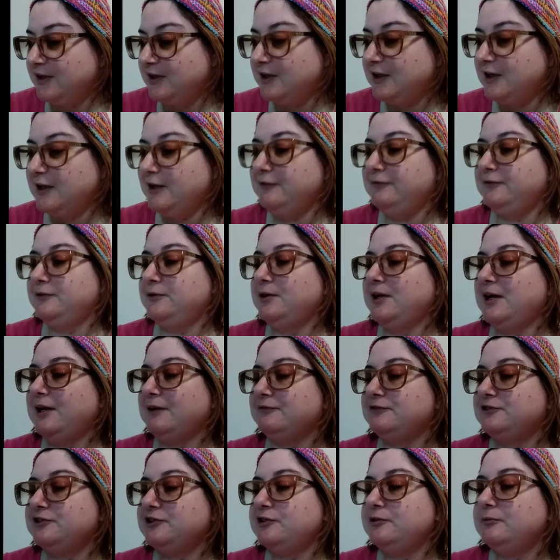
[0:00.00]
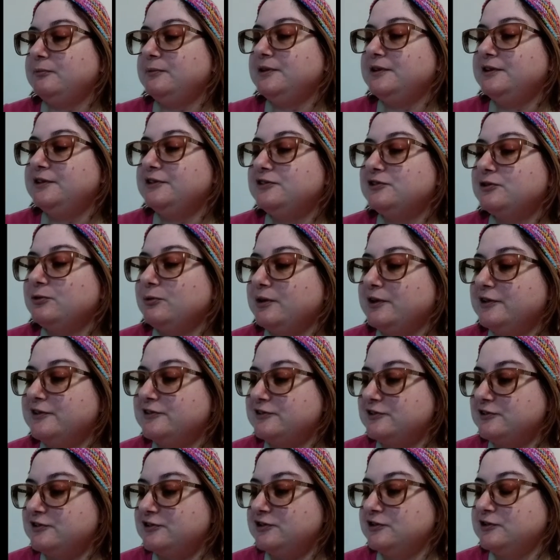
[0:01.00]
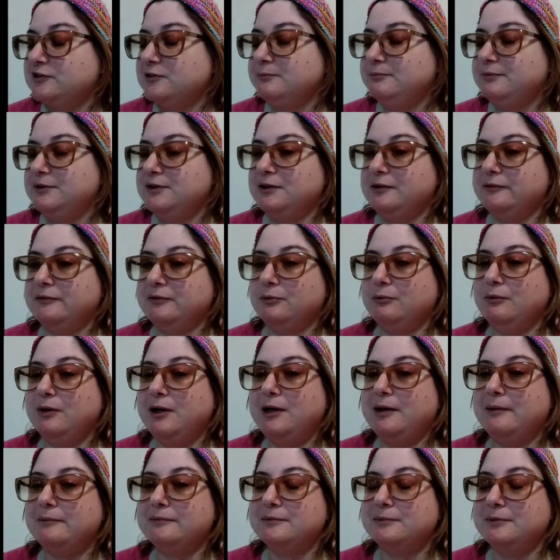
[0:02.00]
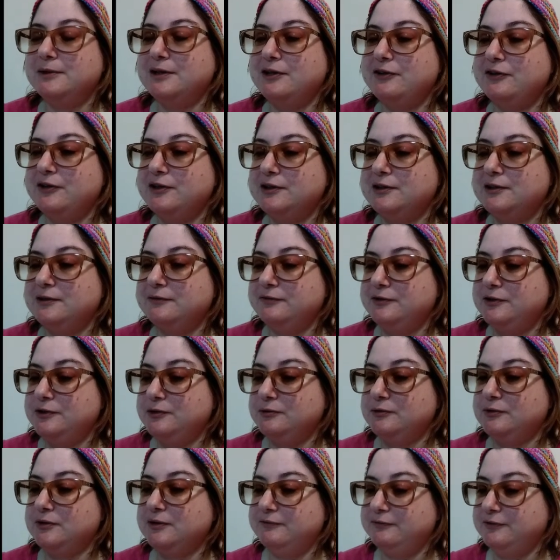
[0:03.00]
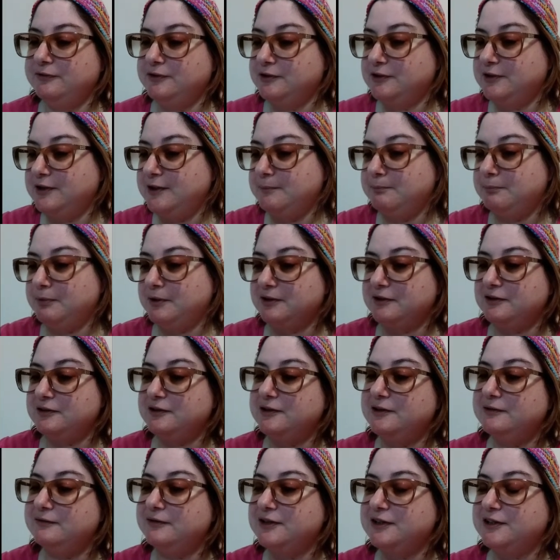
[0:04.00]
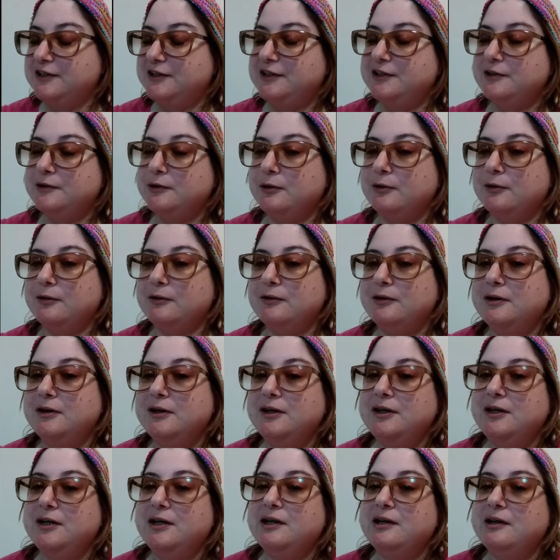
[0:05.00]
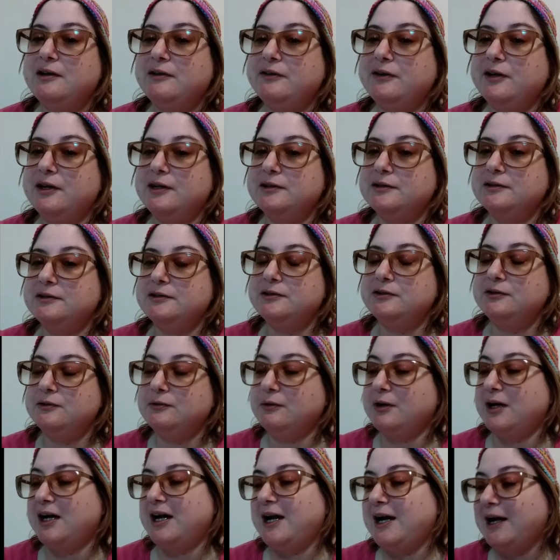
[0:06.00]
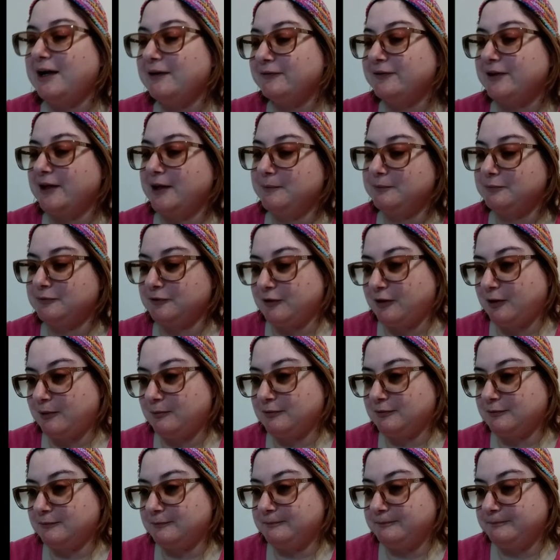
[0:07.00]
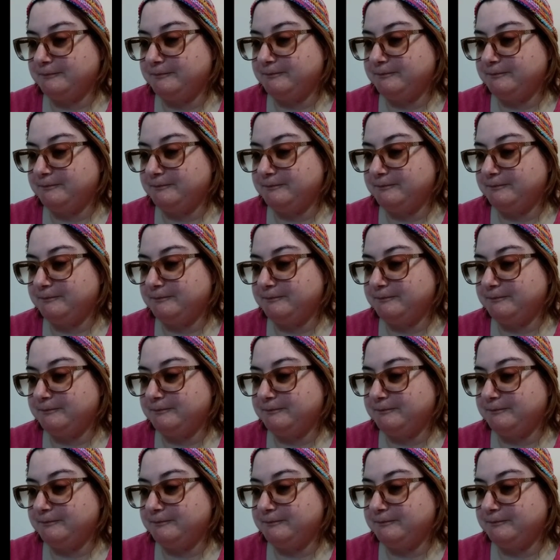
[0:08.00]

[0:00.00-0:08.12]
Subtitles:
If you have too many choices, you could be overwhelmed, but I think if you keep on an even keel, then you don't have that problem.